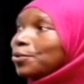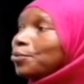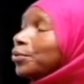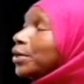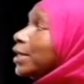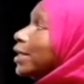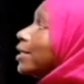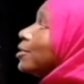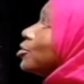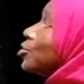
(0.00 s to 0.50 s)

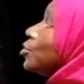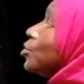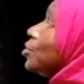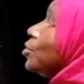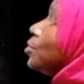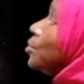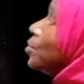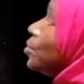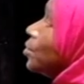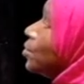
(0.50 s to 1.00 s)
We need to
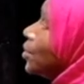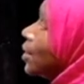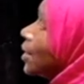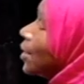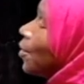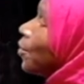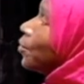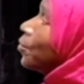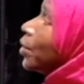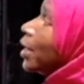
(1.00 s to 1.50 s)

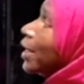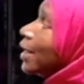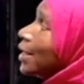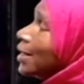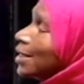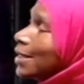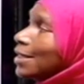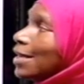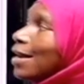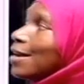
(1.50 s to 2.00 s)
use or
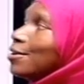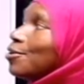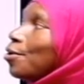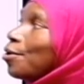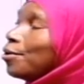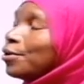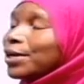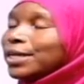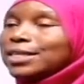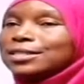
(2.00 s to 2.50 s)
eat an
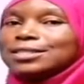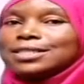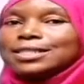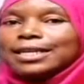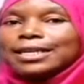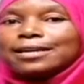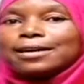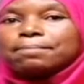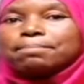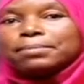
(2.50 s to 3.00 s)
orange
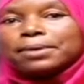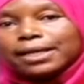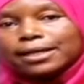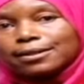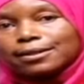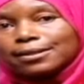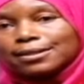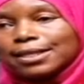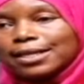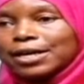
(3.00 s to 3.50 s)
in a
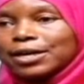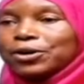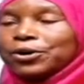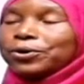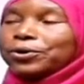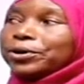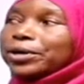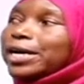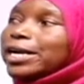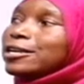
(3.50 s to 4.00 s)
meal,
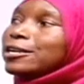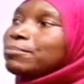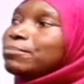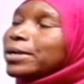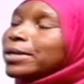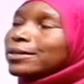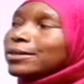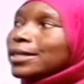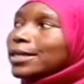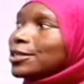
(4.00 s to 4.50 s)
or any
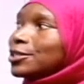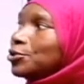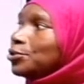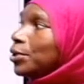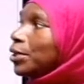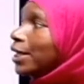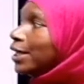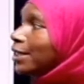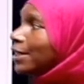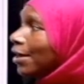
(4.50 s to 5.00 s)
meal that
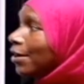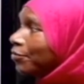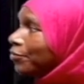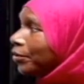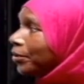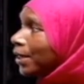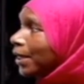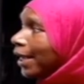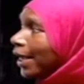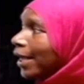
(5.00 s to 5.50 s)
you eat
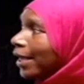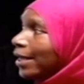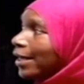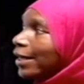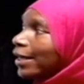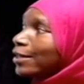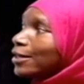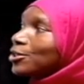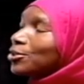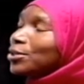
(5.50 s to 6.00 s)
every day,
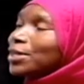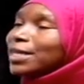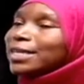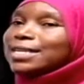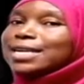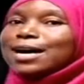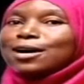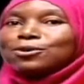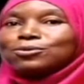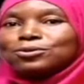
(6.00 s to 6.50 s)
so
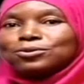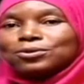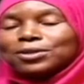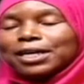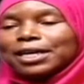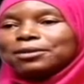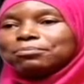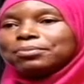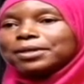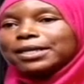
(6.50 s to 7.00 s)
that now you
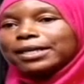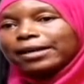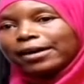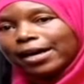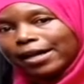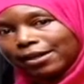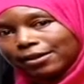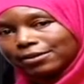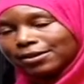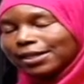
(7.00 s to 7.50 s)
can be
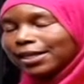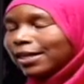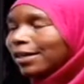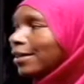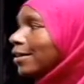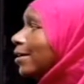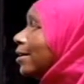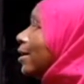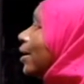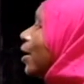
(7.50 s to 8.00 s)
healthy.